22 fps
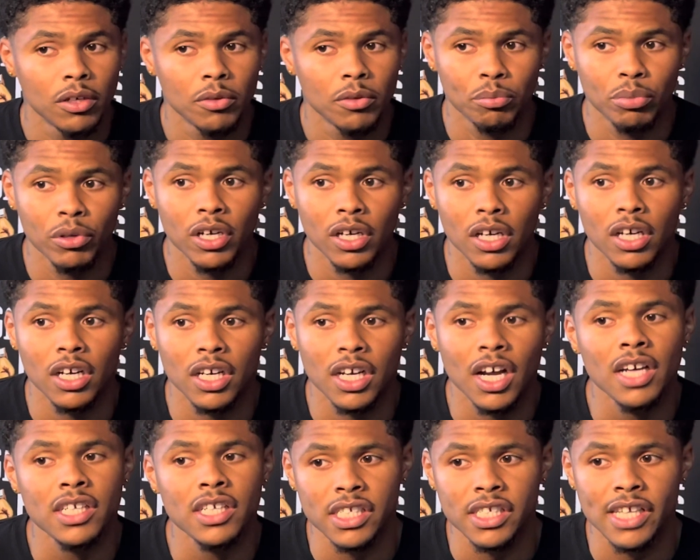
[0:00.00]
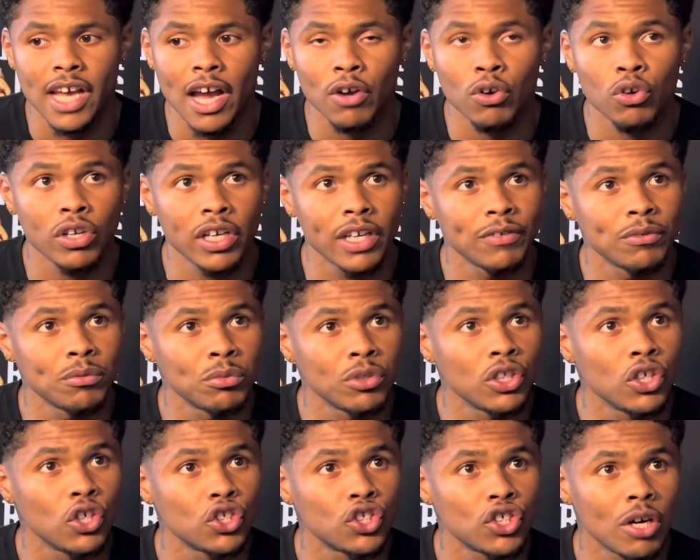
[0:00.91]
but Consecal gonna give him a
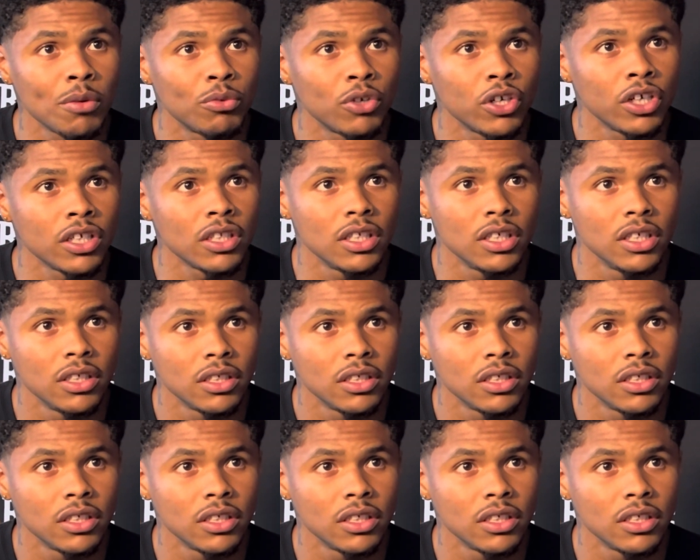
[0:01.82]
little trouble early.